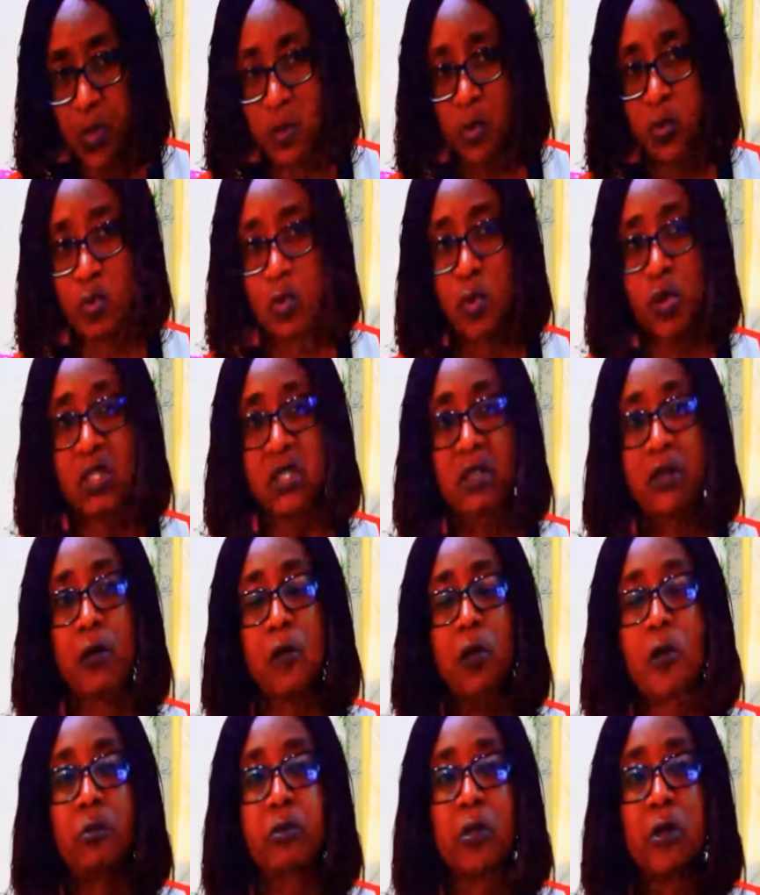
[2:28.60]
So the
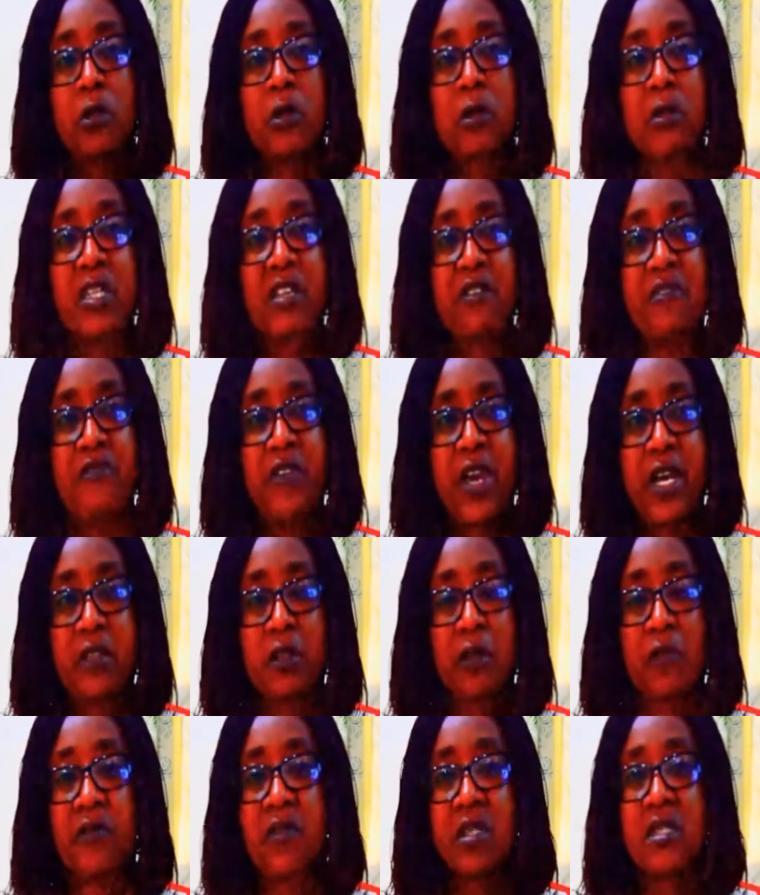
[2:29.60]
global effect
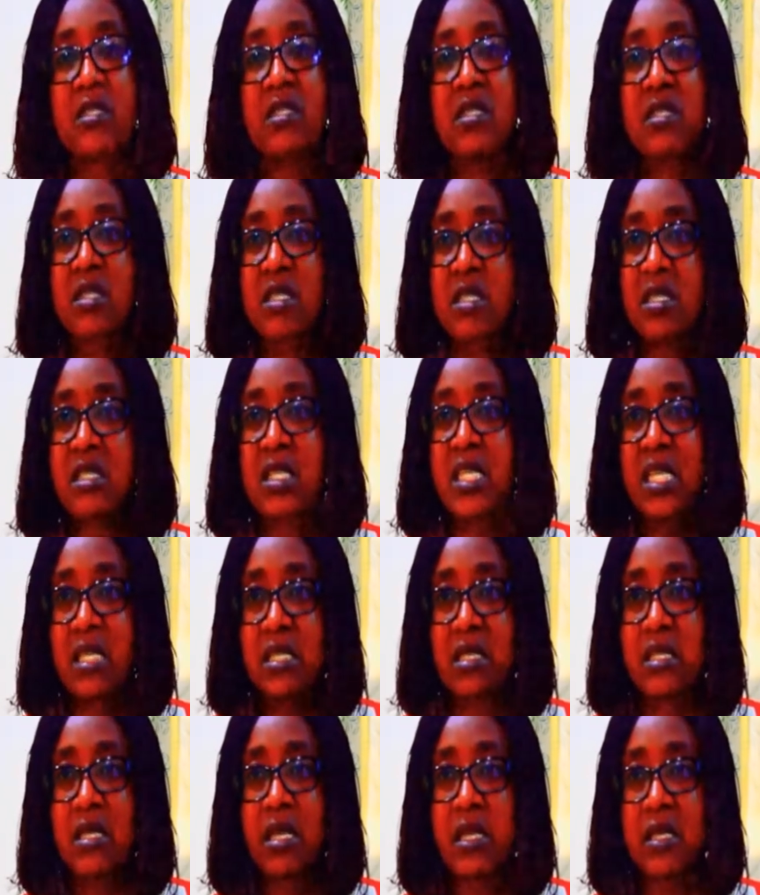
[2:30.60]
of this disease
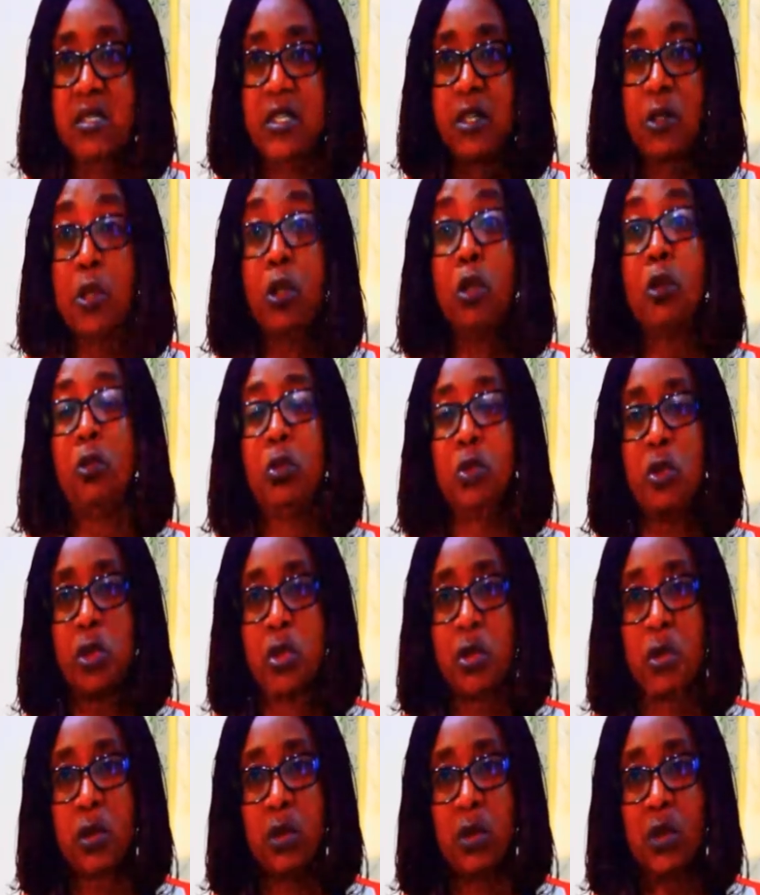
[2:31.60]
is huge,
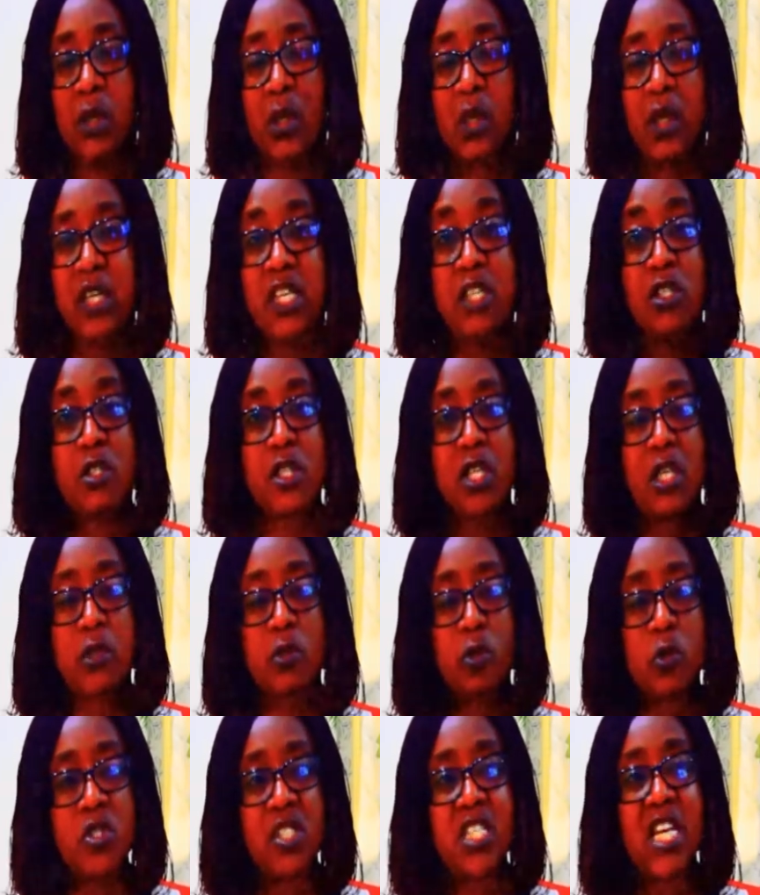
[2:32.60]
is
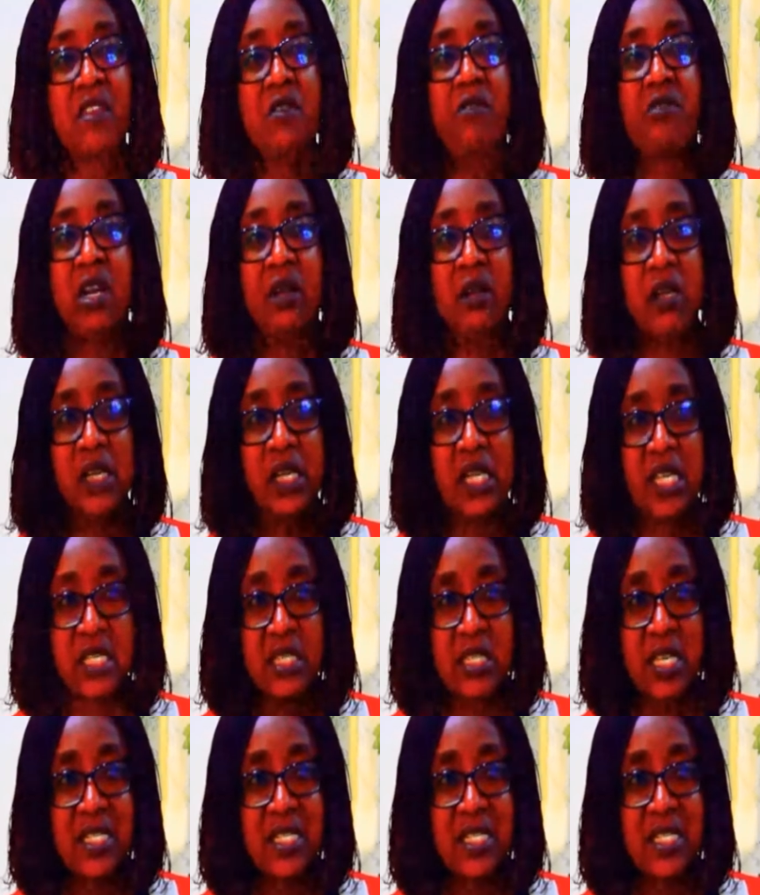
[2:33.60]
to say the very least.